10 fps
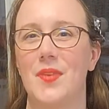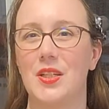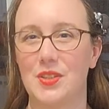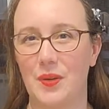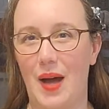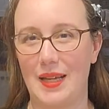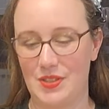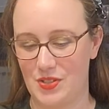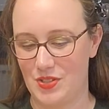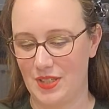So I
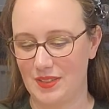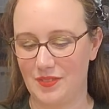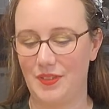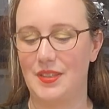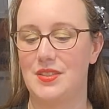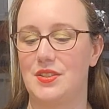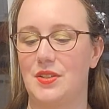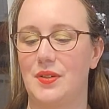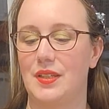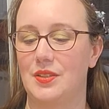just finished
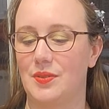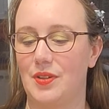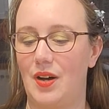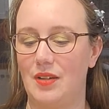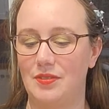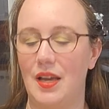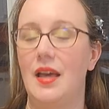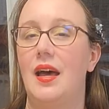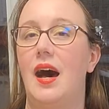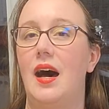sewing this one off.
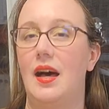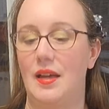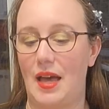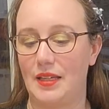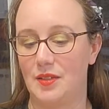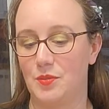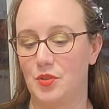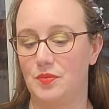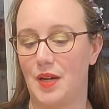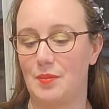I can
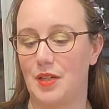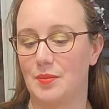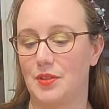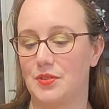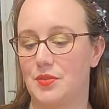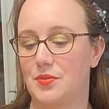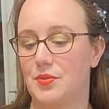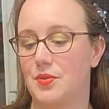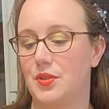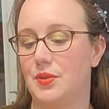move my marbles
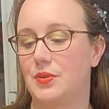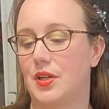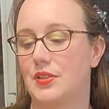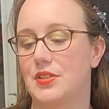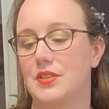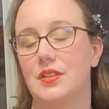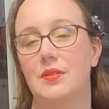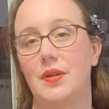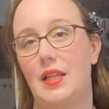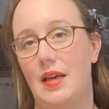through those arches that
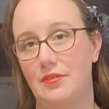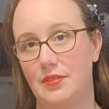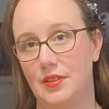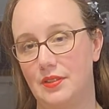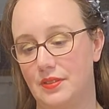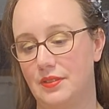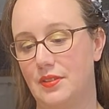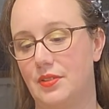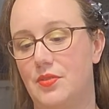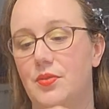we left,
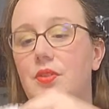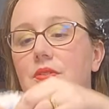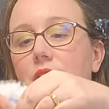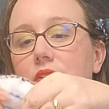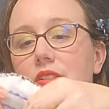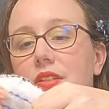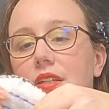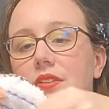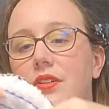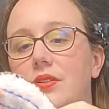or through those arches I
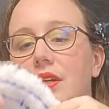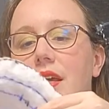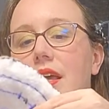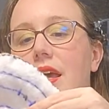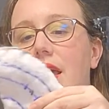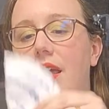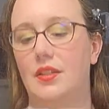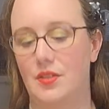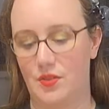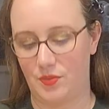sewed,
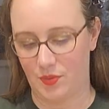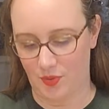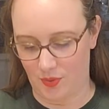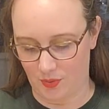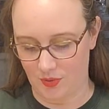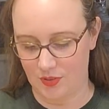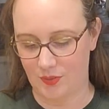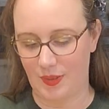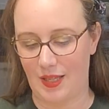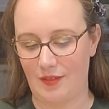and through the holes that
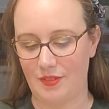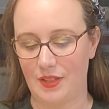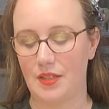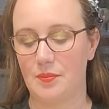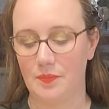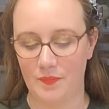we left in them.